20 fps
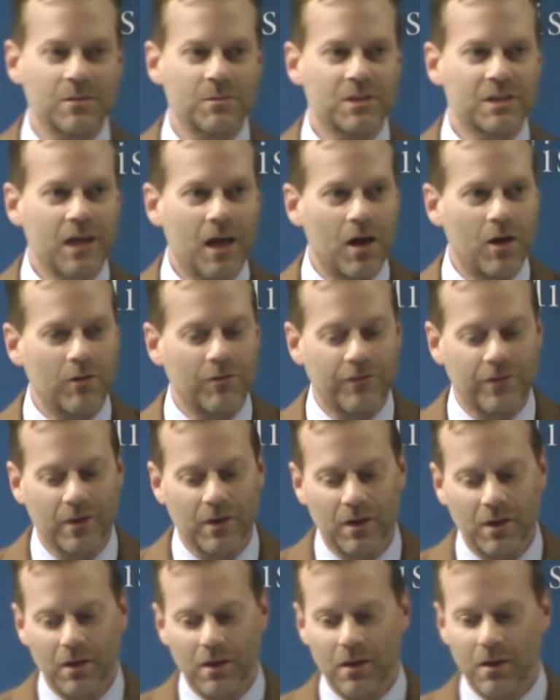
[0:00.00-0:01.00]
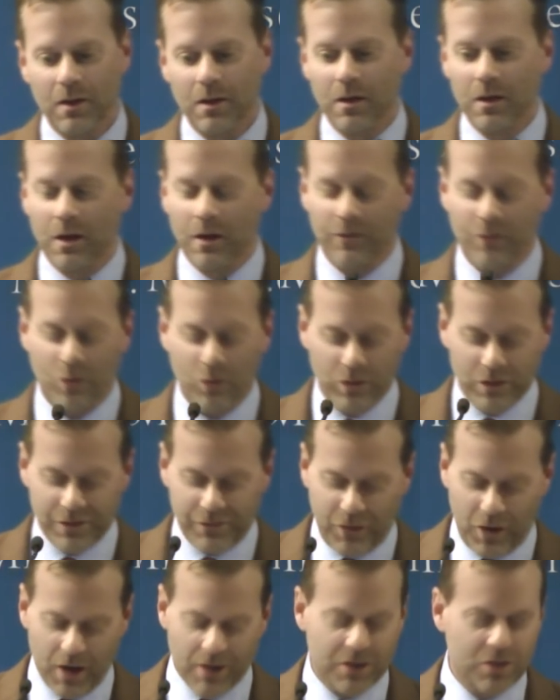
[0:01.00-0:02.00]
himself, of course,
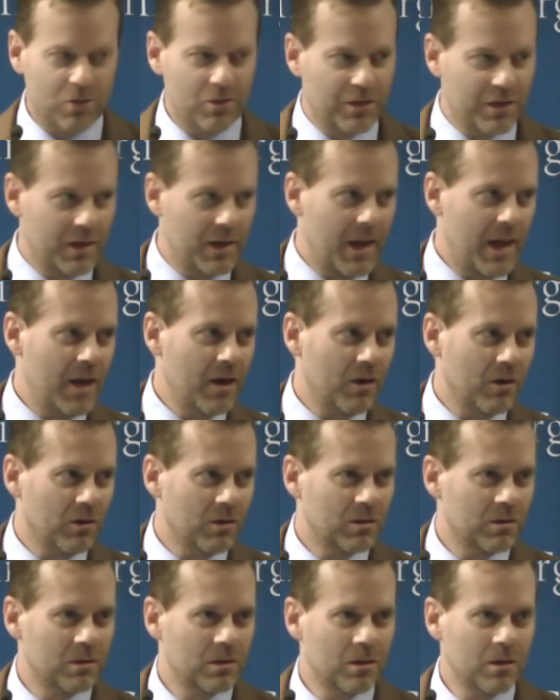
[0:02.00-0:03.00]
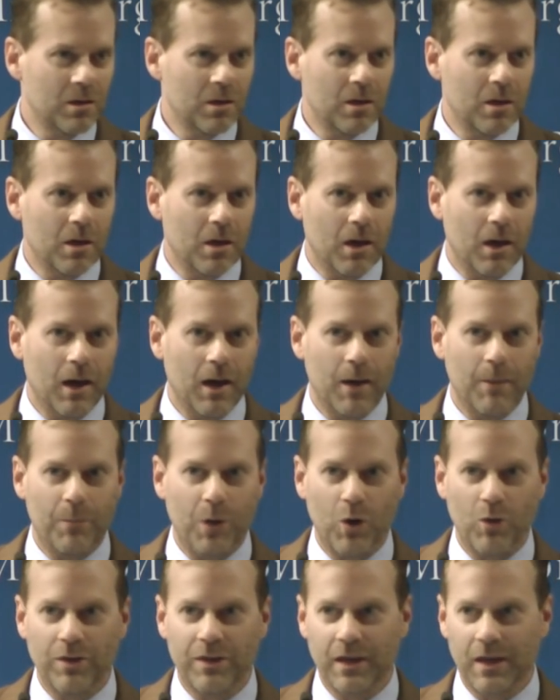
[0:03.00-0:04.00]
fought tooth and nail uh,
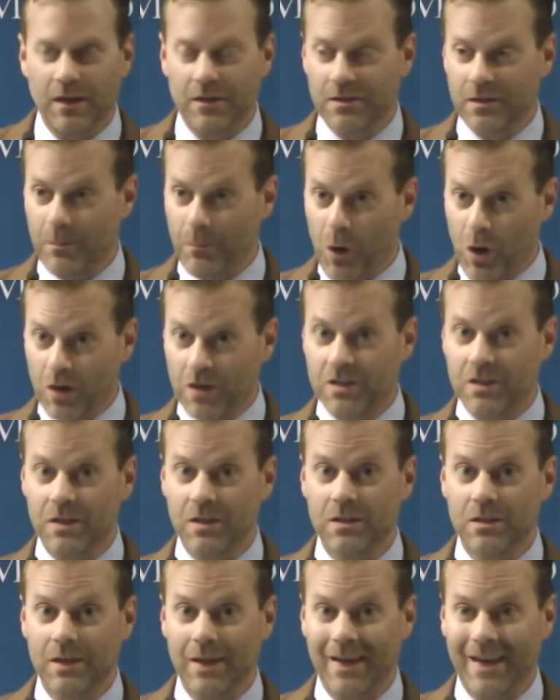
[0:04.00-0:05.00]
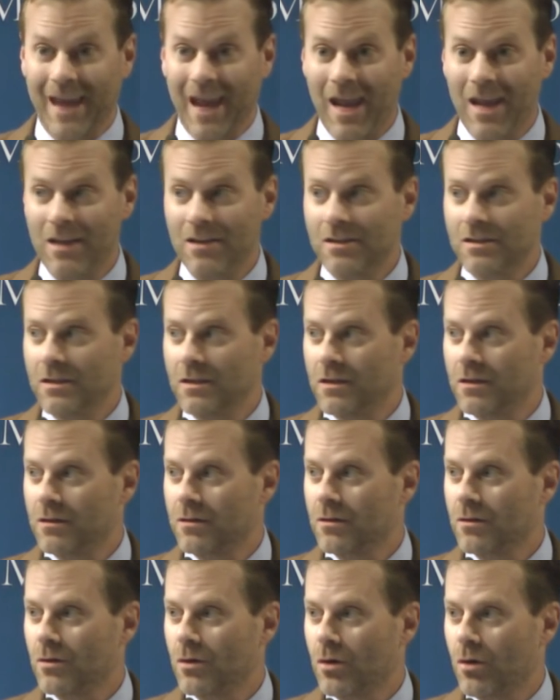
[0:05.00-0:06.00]
both against the Marxist and
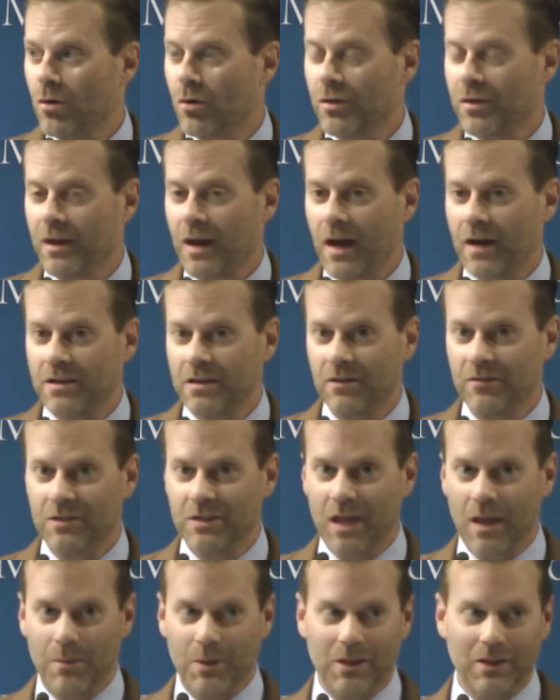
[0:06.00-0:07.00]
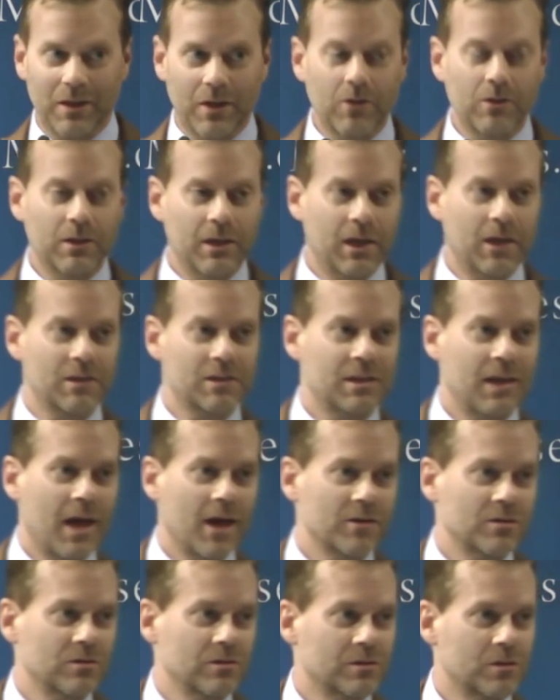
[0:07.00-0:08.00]
Keynesian orthodoxy of his day, but literally against
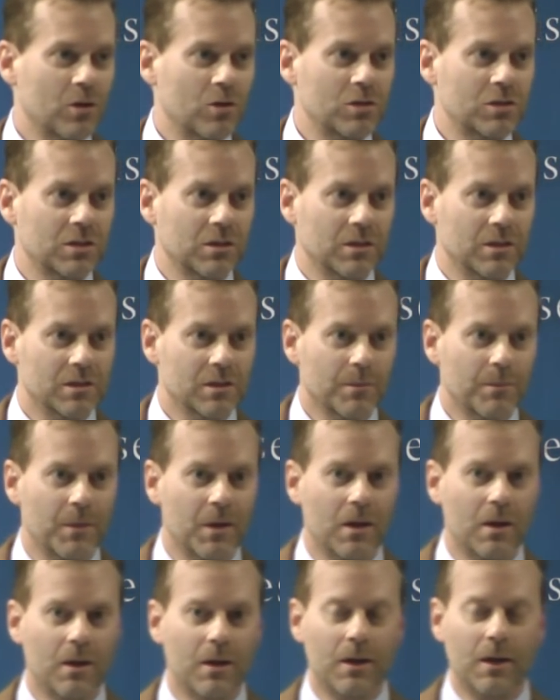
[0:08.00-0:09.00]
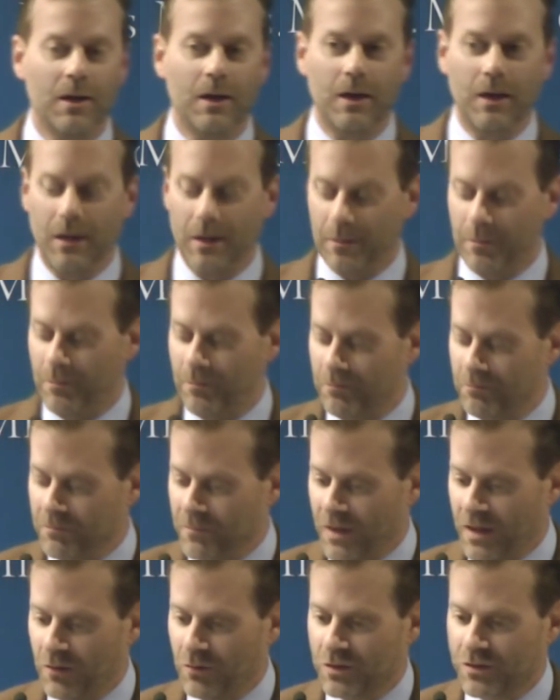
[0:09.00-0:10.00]
National Socialism. Um,
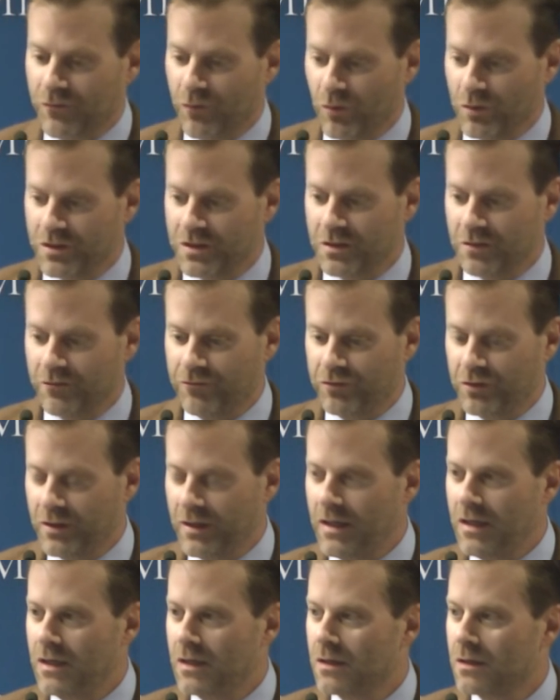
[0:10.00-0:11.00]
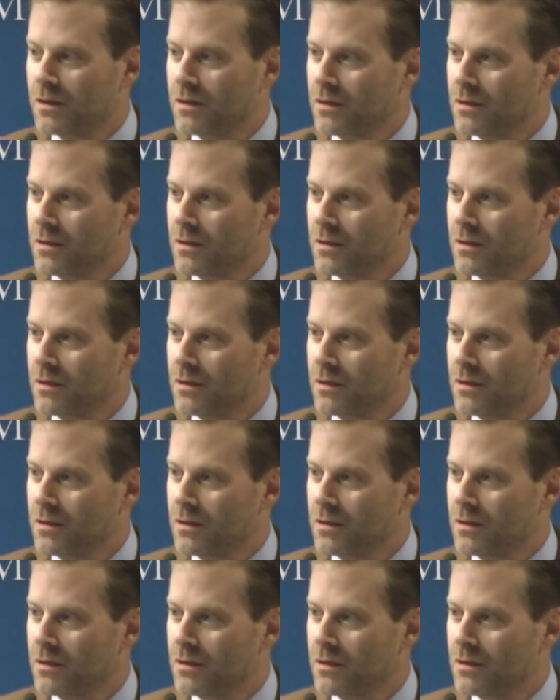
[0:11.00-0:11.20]
he was forced to flee